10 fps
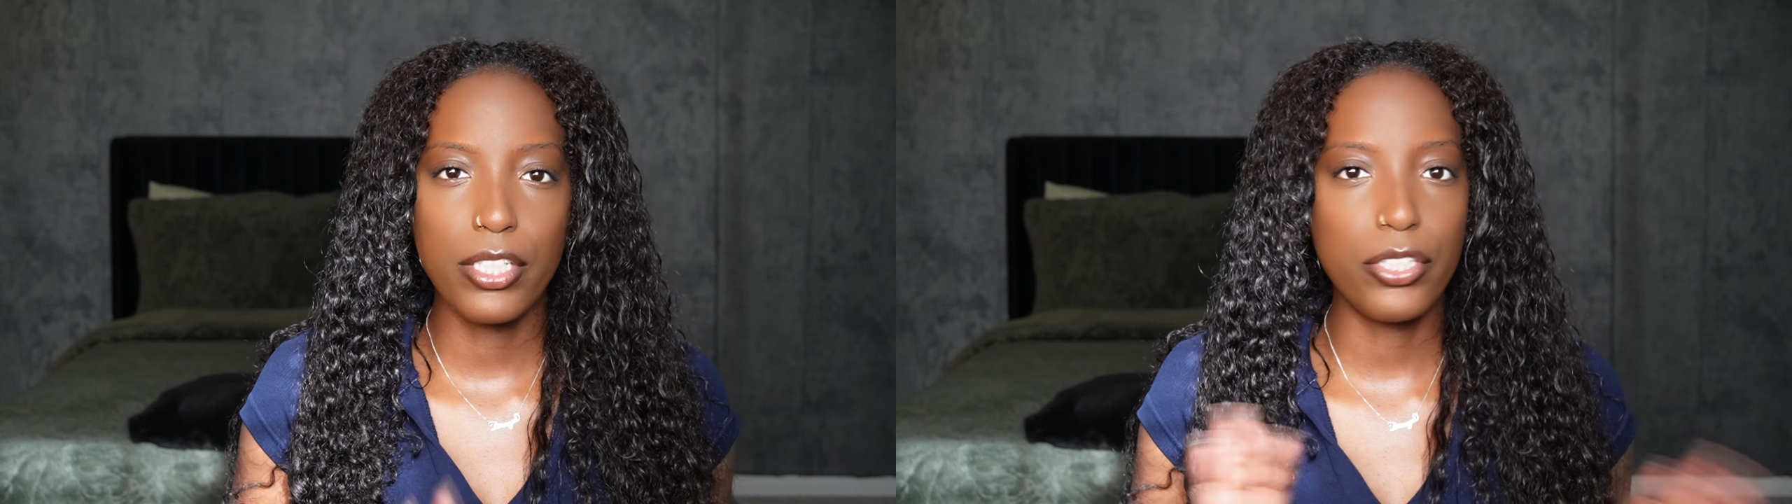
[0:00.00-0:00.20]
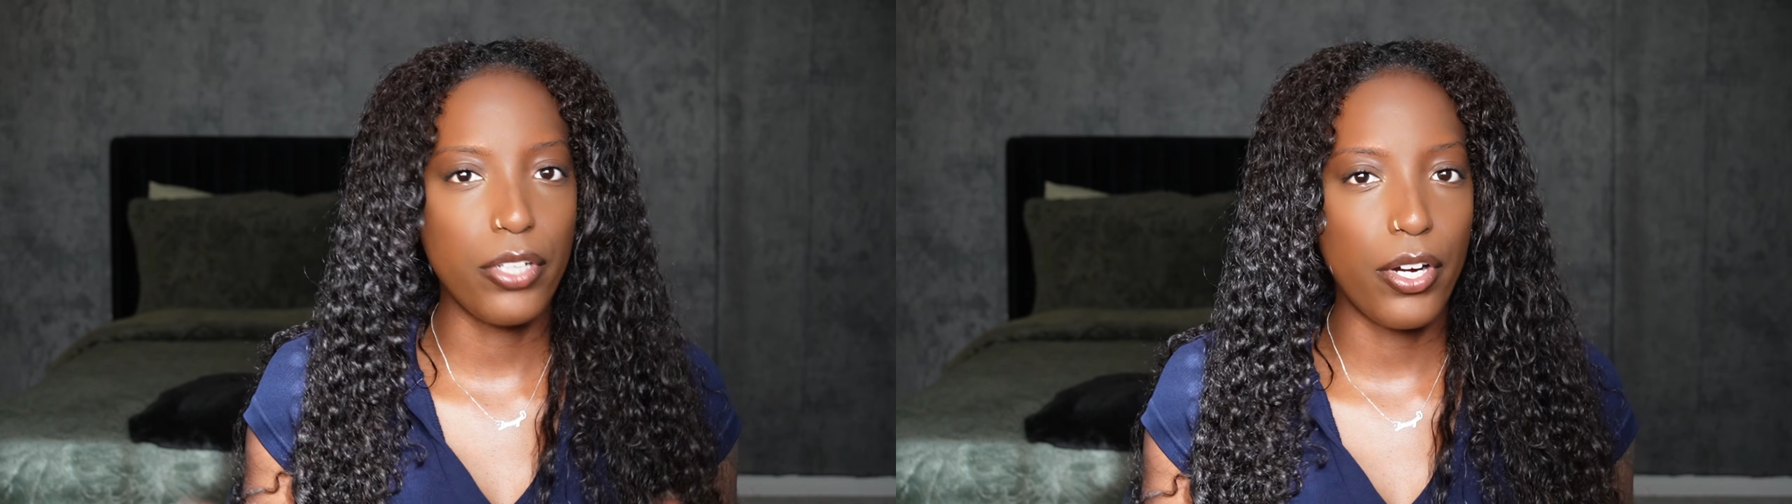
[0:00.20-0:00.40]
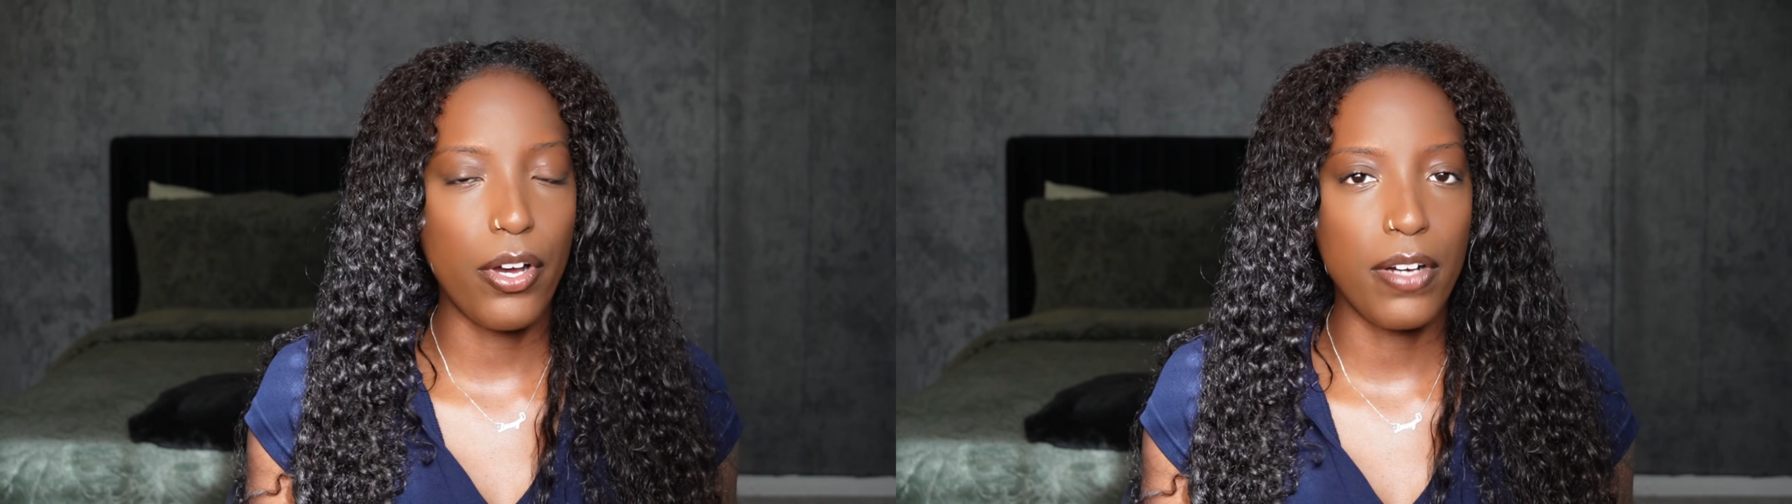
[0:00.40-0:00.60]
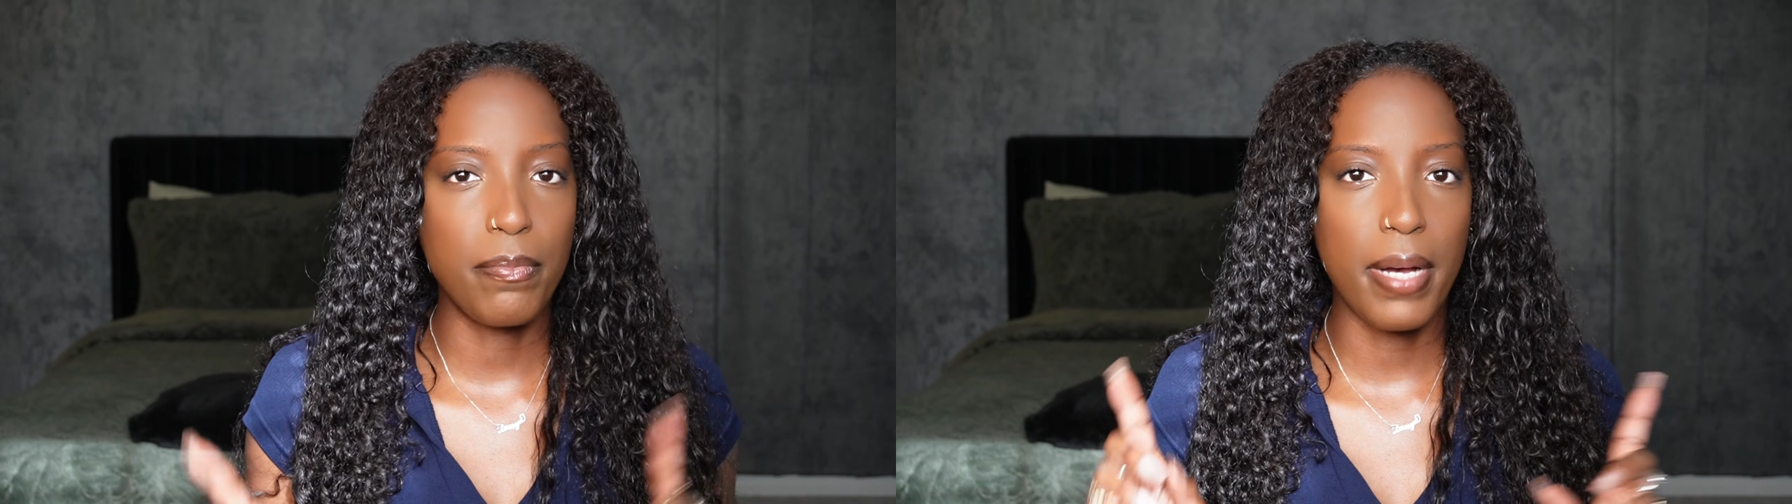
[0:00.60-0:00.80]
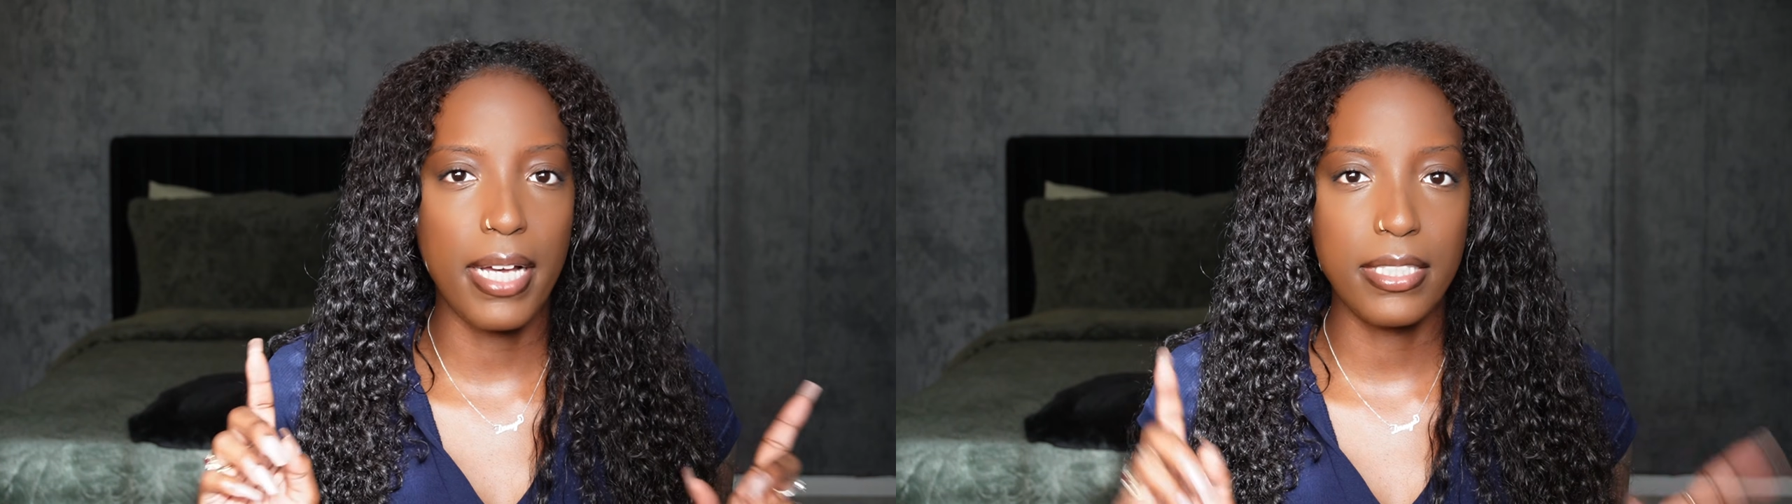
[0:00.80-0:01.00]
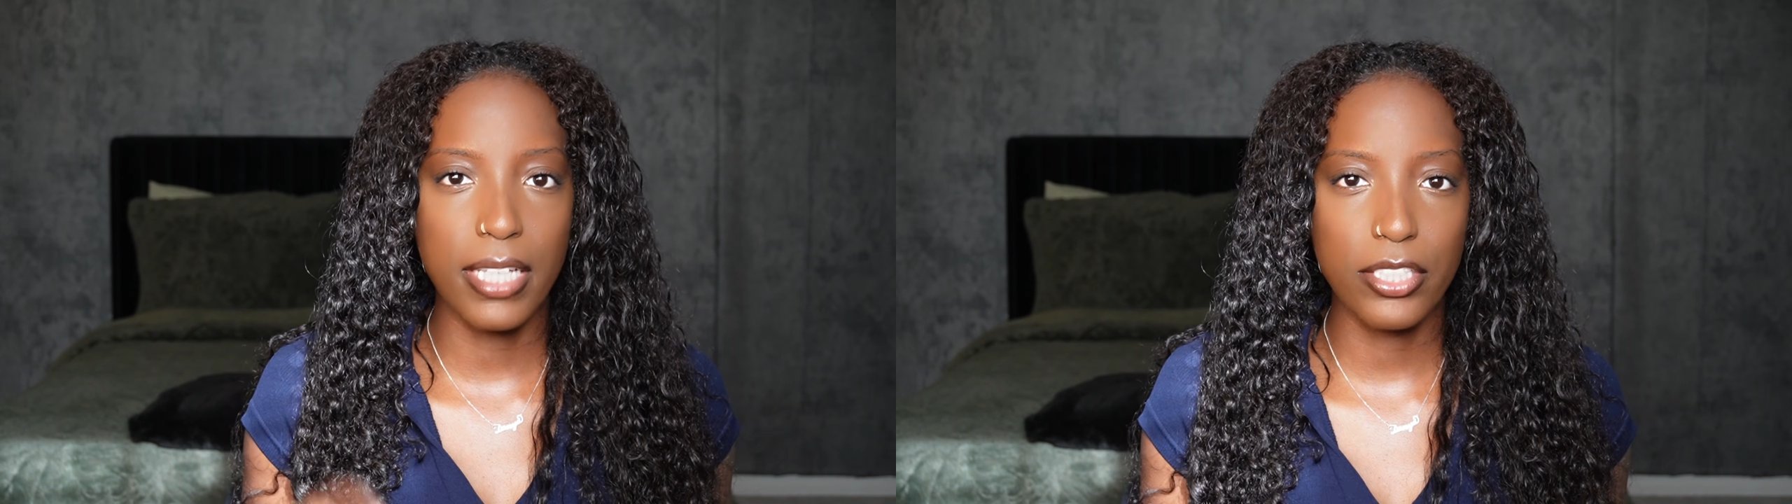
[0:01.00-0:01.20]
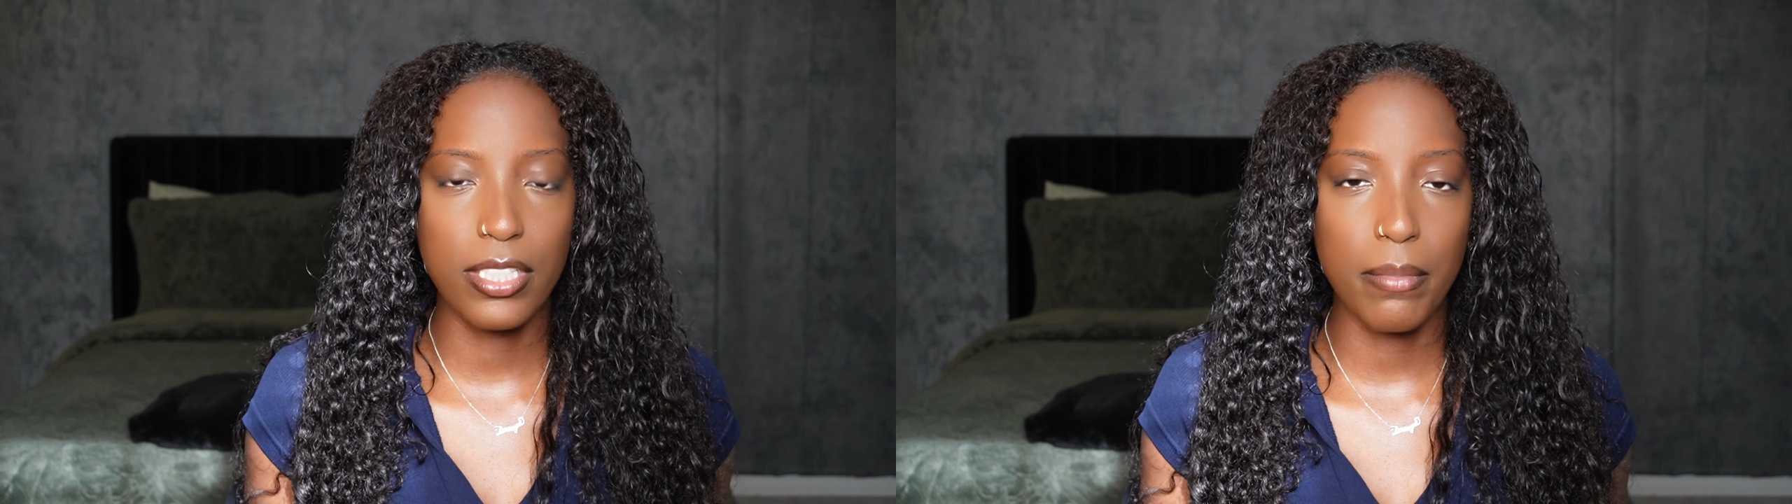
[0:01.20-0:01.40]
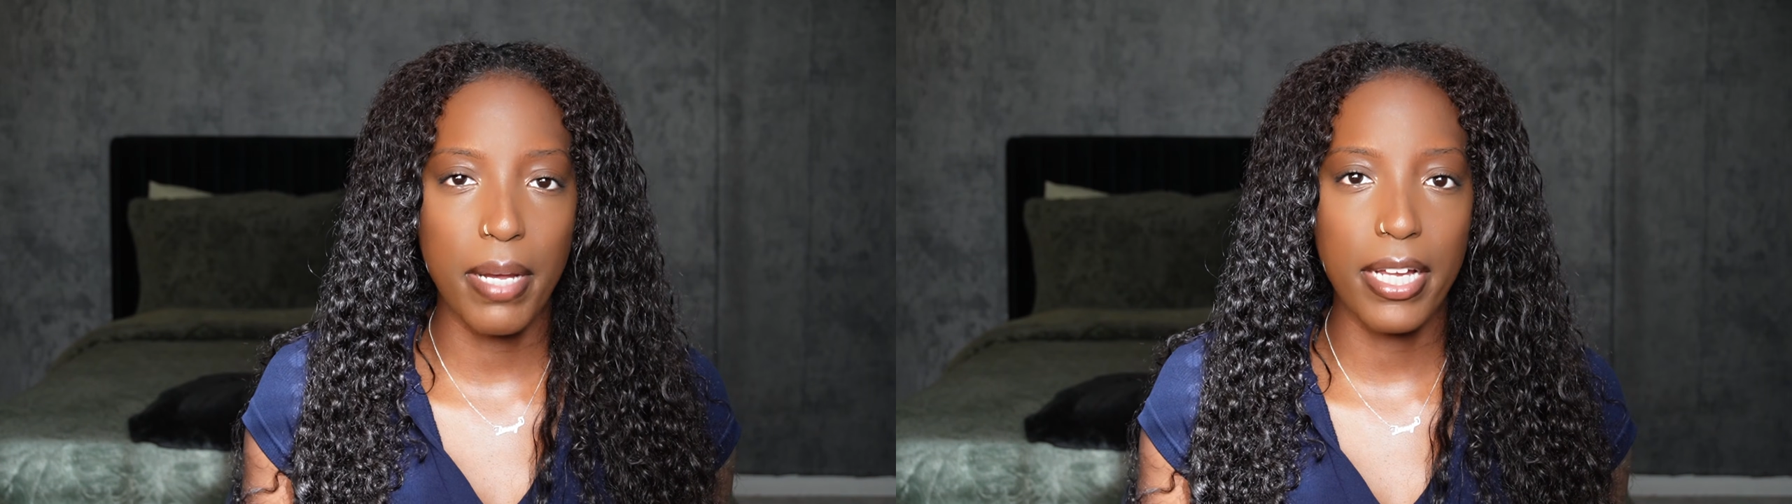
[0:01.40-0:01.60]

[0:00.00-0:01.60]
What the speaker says: and start off by sectioning my